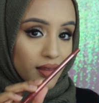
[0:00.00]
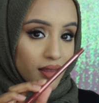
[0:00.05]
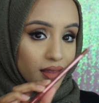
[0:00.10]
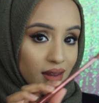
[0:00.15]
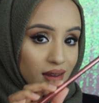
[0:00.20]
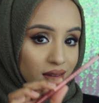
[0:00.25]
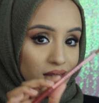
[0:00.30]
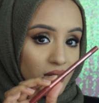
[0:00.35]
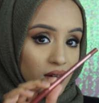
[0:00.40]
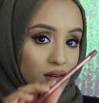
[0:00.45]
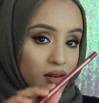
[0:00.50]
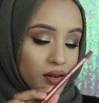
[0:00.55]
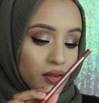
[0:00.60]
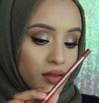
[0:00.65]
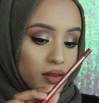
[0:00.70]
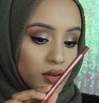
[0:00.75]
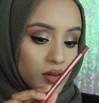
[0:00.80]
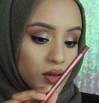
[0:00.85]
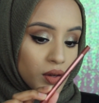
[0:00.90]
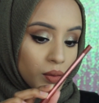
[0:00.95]
These are
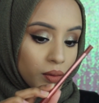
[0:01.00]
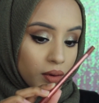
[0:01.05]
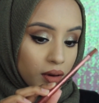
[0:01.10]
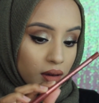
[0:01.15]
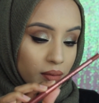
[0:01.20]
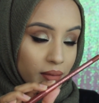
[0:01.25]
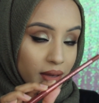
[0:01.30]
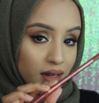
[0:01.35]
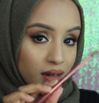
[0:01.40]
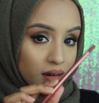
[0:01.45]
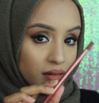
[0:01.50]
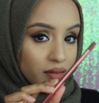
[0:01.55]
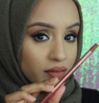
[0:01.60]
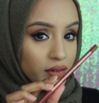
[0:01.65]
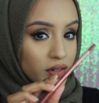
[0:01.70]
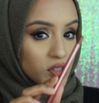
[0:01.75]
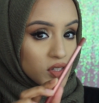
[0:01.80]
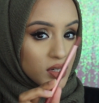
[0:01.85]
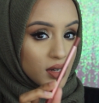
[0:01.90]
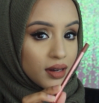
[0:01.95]
the newer Makeup
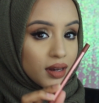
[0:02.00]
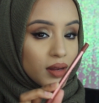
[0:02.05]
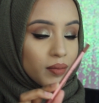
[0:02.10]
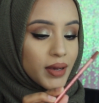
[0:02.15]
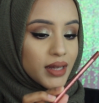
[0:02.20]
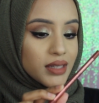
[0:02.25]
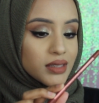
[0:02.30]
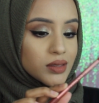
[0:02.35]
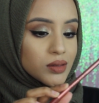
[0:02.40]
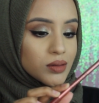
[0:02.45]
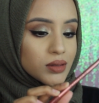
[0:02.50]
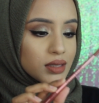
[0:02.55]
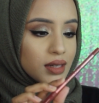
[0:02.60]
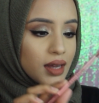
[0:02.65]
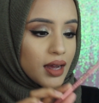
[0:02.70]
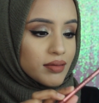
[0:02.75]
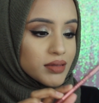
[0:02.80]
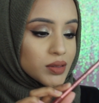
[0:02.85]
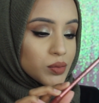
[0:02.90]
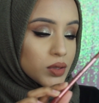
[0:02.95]
Revolution lip pencils, and
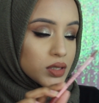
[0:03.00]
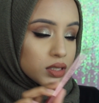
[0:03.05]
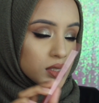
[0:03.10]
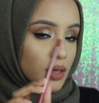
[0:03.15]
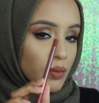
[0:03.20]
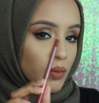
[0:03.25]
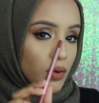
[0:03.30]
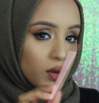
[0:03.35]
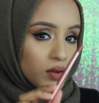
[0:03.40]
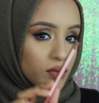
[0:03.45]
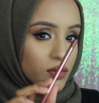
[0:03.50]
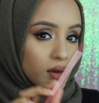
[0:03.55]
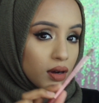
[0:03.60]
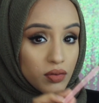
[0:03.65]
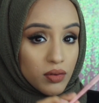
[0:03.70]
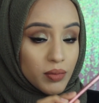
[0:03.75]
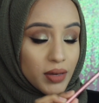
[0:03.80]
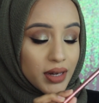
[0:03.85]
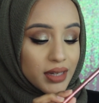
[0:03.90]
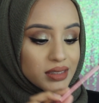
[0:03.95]
I have swatched them over
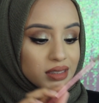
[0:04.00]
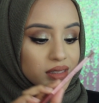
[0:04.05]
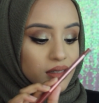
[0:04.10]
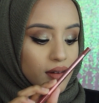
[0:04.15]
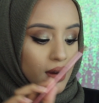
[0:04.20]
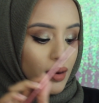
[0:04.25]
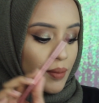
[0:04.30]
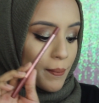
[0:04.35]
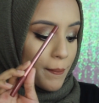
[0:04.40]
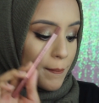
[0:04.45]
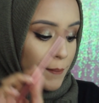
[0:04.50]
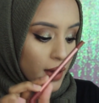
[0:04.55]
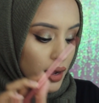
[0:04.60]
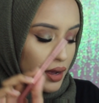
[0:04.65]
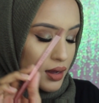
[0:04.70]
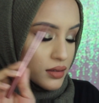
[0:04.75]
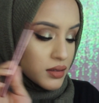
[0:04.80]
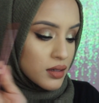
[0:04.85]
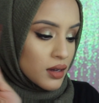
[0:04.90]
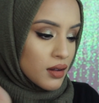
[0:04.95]
on my Instagram,
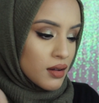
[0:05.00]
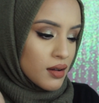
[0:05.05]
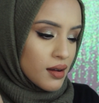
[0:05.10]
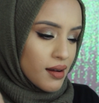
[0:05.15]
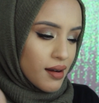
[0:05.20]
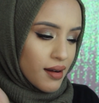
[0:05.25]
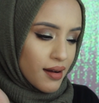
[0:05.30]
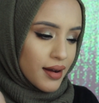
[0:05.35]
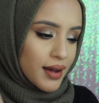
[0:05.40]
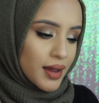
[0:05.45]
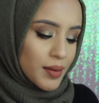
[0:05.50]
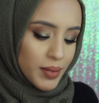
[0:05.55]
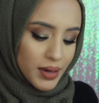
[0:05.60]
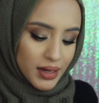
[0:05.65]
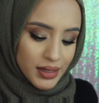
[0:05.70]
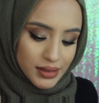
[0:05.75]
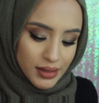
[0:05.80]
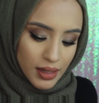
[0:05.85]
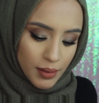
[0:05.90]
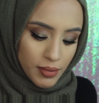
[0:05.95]
but I
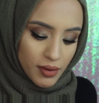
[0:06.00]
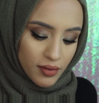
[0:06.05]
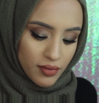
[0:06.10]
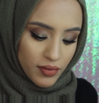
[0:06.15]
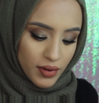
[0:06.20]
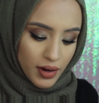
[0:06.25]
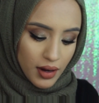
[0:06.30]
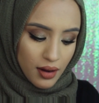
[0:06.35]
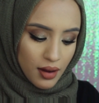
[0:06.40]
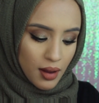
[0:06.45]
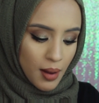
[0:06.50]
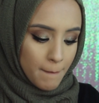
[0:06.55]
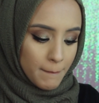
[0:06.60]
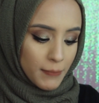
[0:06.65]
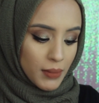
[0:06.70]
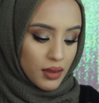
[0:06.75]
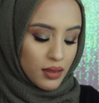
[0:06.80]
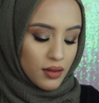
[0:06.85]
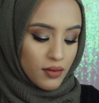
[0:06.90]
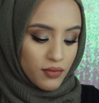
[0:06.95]
personally prefer
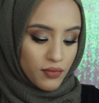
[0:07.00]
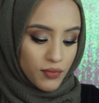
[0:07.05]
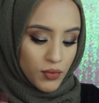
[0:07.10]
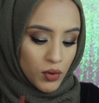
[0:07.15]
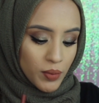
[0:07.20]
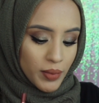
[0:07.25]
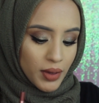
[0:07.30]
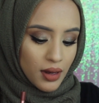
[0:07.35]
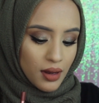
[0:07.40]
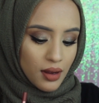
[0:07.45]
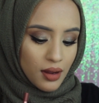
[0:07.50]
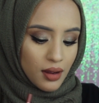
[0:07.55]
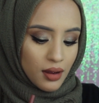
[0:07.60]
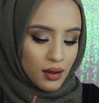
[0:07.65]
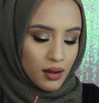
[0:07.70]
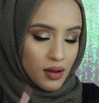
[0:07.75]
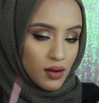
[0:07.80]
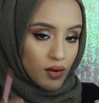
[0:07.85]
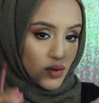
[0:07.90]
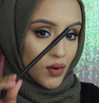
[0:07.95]
the
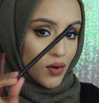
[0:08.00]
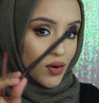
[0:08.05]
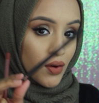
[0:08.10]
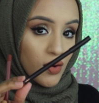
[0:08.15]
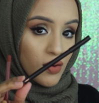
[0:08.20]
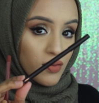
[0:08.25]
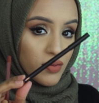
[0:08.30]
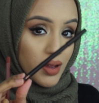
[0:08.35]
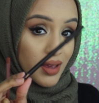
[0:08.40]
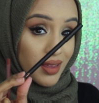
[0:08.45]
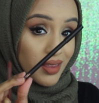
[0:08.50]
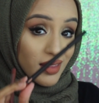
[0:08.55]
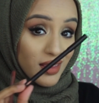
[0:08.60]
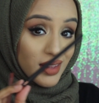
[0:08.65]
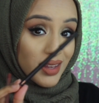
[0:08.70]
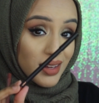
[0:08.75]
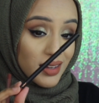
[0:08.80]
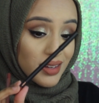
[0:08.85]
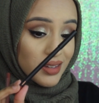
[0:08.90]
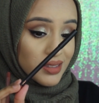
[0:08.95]
formula of
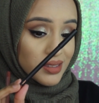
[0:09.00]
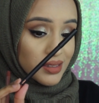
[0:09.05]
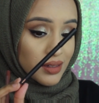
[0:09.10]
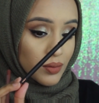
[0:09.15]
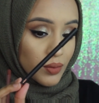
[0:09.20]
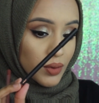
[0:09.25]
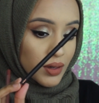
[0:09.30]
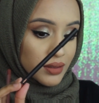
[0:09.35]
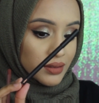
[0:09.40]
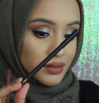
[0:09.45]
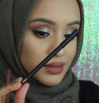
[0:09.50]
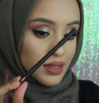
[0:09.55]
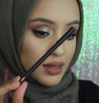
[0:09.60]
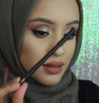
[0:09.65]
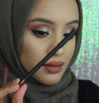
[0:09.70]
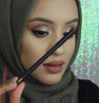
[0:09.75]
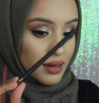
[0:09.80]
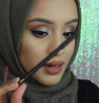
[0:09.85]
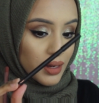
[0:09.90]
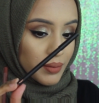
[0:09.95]
these ones
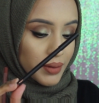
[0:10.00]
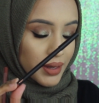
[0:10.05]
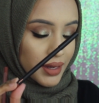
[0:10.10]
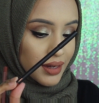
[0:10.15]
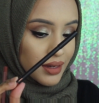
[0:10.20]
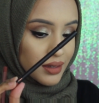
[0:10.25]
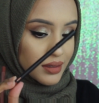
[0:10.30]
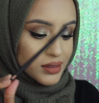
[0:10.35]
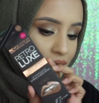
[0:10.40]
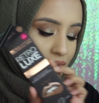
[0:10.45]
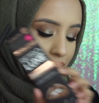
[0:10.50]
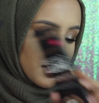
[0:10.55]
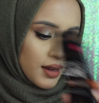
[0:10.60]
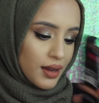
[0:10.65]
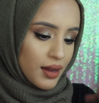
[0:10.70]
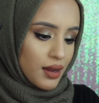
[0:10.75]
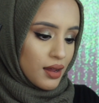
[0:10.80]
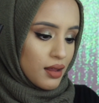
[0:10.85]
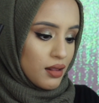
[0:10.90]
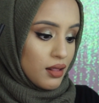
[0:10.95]
in the lip kit.
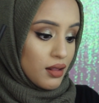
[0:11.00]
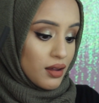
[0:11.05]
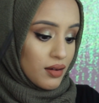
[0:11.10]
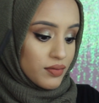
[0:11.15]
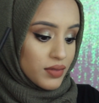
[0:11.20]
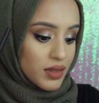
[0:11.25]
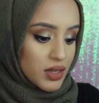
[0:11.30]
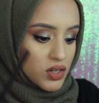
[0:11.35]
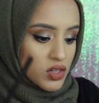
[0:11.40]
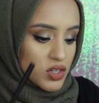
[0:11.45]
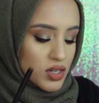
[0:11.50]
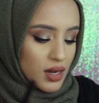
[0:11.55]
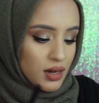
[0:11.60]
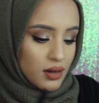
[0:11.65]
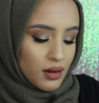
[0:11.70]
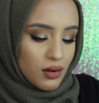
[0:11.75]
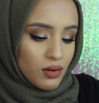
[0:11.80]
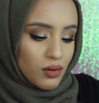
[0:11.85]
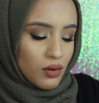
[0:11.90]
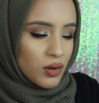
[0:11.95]
I love this
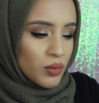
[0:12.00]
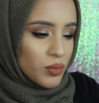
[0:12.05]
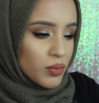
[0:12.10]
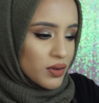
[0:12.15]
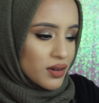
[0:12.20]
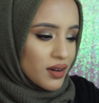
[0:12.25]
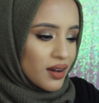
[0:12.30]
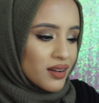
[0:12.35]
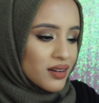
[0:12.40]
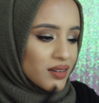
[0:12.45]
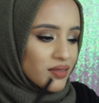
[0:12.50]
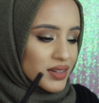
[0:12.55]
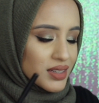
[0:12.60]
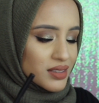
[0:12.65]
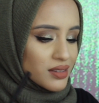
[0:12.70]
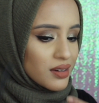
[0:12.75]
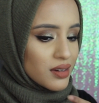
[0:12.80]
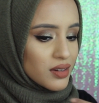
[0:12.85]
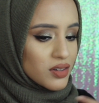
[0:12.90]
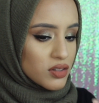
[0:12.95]
shade in Noble. It kind of
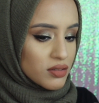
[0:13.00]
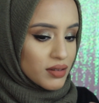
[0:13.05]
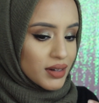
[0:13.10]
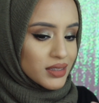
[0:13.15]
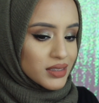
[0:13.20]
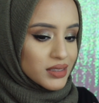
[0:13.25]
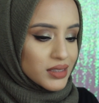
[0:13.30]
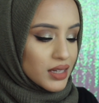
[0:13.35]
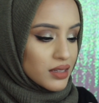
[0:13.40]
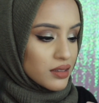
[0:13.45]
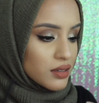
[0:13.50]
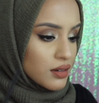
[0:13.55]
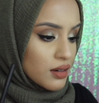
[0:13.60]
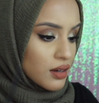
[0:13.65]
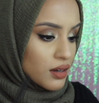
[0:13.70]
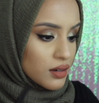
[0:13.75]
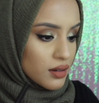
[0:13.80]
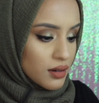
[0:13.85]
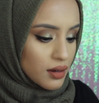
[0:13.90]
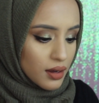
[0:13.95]
is like a trendsetter
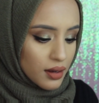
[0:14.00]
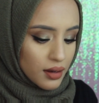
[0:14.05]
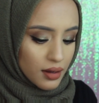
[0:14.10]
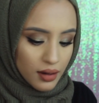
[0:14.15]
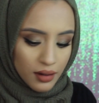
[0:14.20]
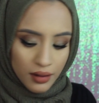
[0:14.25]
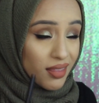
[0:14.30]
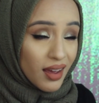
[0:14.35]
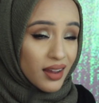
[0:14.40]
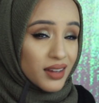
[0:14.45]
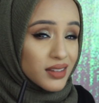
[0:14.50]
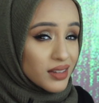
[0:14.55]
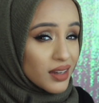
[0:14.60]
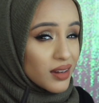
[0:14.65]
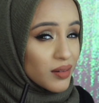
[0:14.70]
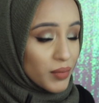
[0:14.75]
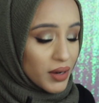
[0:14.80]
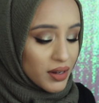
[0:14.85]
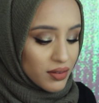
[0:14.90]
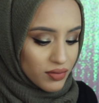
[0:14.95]
kind of colour. That is
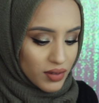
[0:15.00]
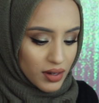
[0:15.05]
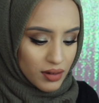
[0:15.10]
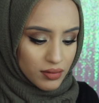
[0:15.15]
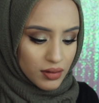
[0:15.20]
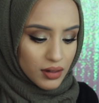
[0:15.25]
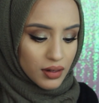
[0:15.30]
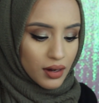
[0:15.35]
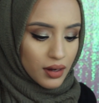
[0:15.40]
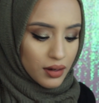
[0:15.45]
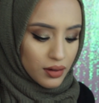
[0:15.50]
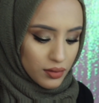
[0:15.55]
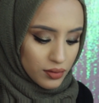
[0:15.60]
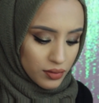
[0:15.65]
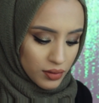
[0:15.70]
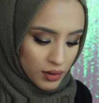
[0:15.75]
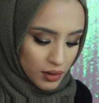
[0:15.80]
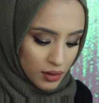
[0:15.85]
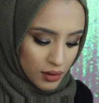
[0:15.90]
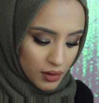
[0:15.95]
like my favourite kind of